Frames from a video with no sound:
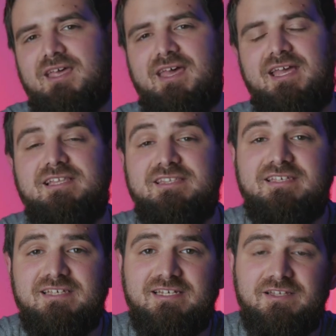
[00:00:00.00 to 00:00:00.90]
And
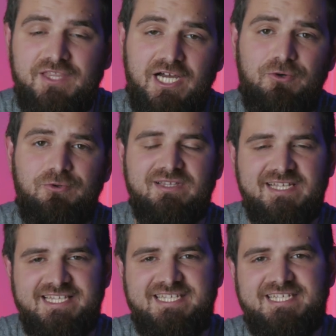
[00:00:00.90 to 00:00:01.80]
now
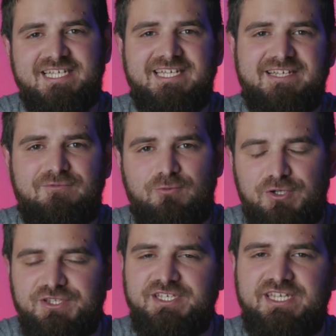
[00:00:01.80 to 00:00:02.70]
let's see
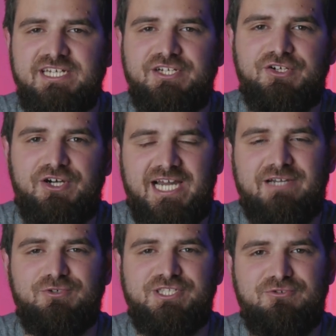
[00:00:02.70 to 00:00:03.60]
what gear I
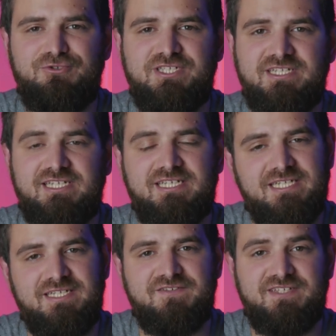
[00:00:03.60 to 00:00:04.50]
was using
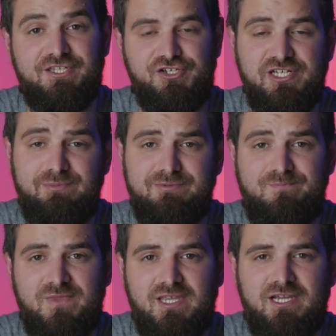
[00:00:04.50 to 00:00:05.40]
in that trip,
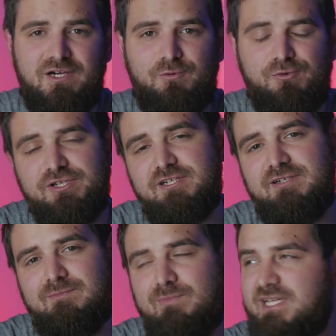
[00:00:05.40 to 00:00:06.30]
or
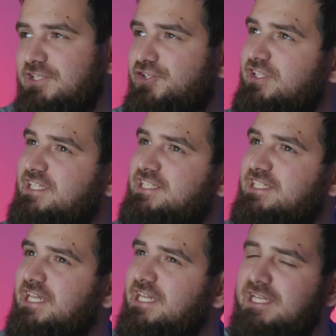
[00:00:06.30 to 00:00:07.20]
better, let's
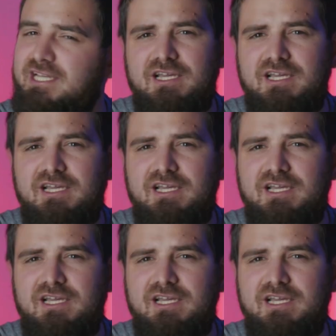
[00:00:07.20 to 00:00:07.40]
say,